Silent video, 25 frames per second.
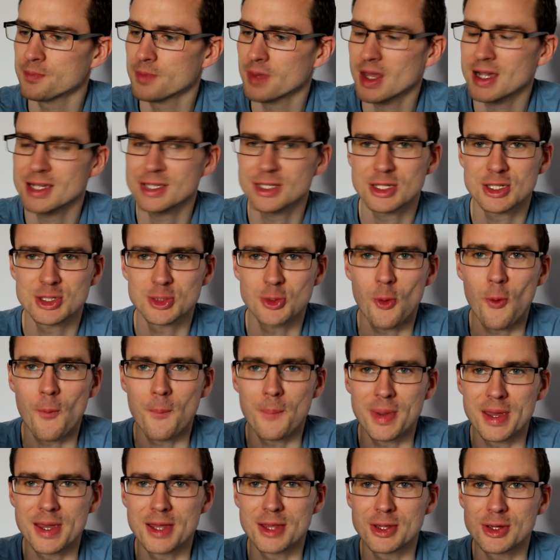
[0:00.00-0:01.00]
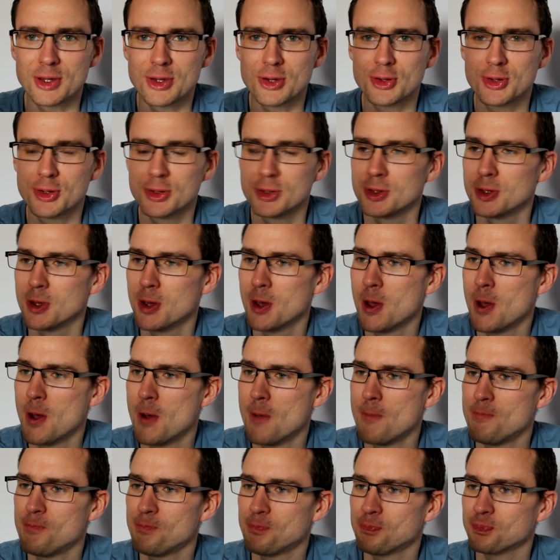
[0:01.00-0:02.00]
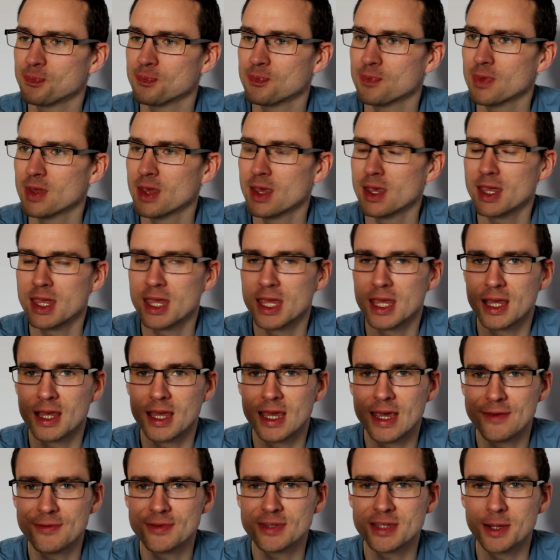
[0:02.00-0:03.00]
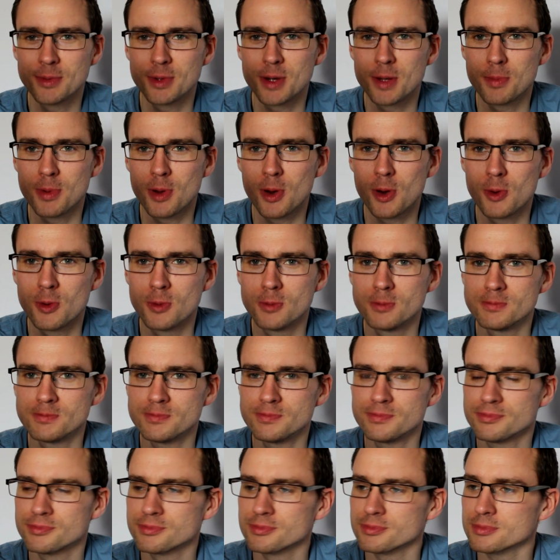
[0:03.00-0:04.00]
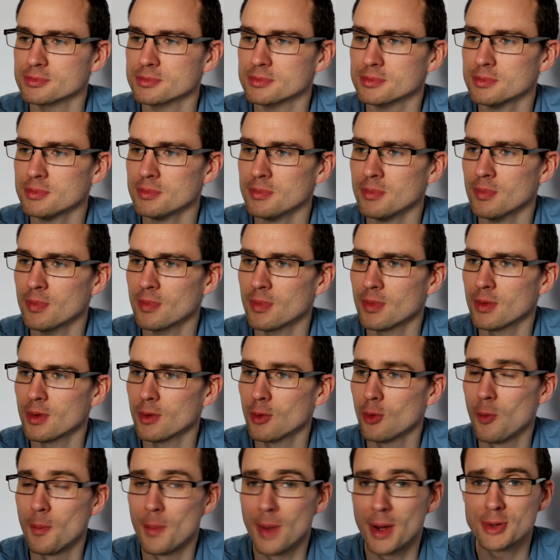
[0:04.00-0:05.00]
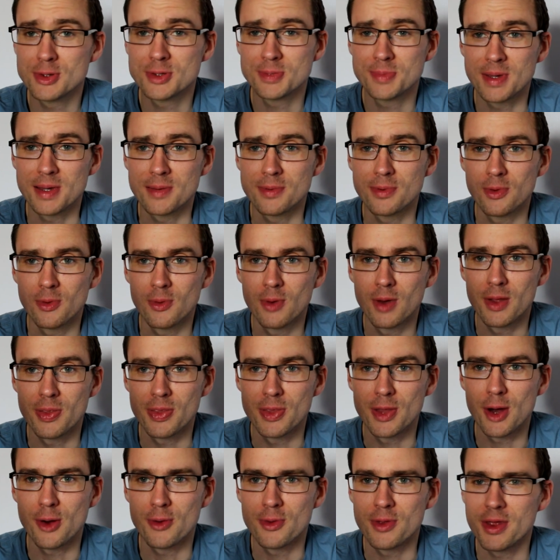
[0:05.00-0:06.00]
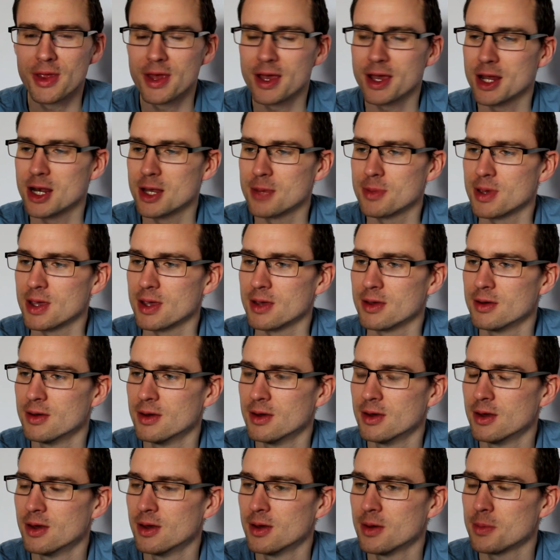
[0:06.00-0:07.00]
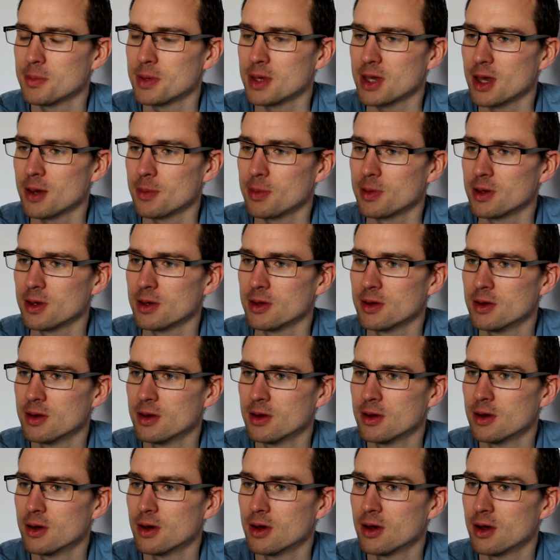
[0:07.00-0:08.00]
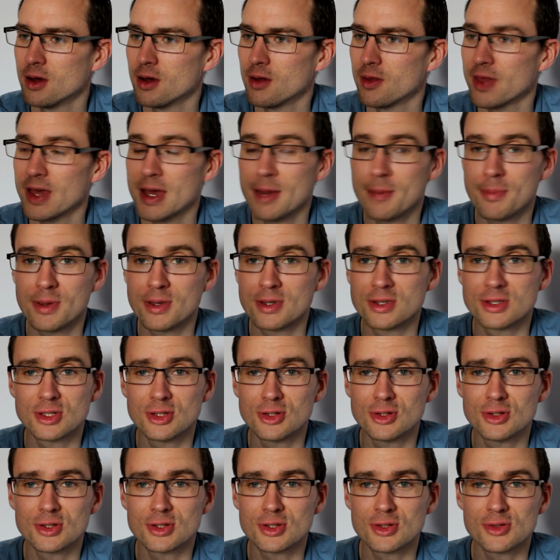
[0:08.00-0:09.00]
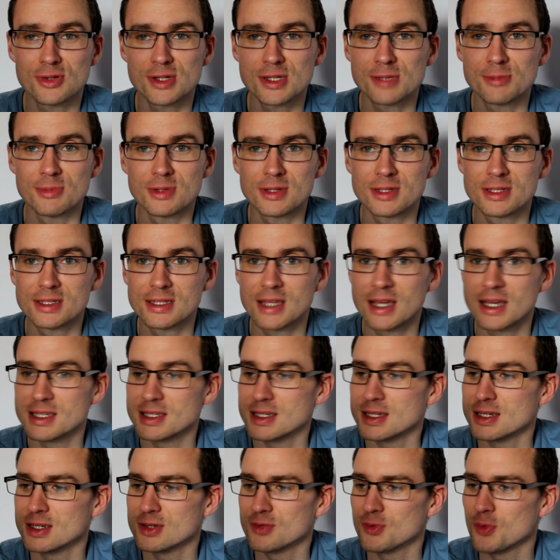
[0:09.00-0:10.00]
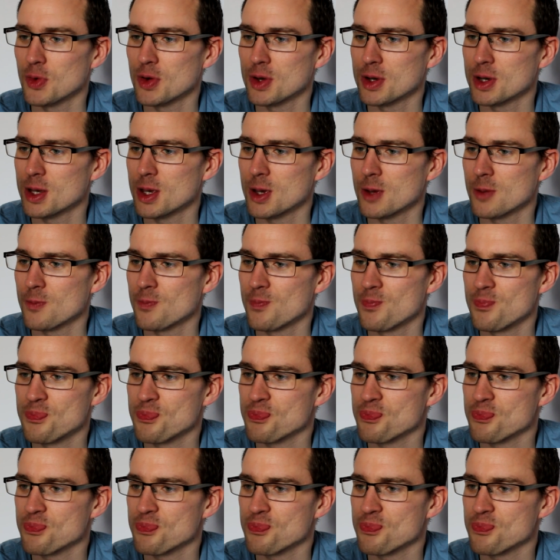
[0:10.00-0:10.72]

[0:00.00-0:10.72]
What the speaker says: That's the sort of beer that you could give someone a bottle, or most people, and know that they're going to be happy. That'd be as good at Christmas as it is right now.